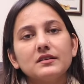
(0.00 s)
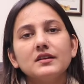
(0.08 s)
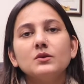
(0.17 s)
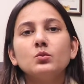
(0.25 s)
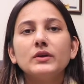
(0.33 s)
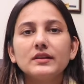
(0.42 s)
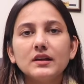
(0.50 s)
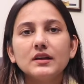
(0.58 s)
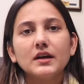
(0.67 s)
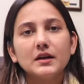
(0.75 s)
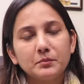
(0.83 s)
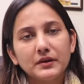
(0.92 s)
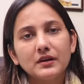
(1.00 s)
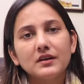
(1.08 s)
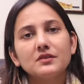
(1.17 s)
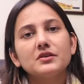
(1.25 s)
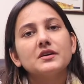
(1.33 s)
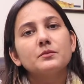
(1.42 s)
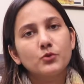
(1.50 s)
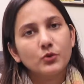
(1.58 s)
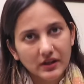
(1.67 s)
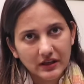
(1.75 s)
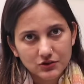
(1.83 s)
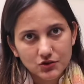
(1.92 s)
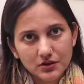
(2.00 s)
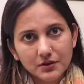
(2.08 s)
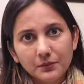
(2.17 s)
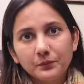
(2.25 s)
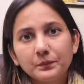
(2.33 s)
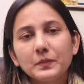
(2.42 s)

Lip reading: then will the I pill give her protection?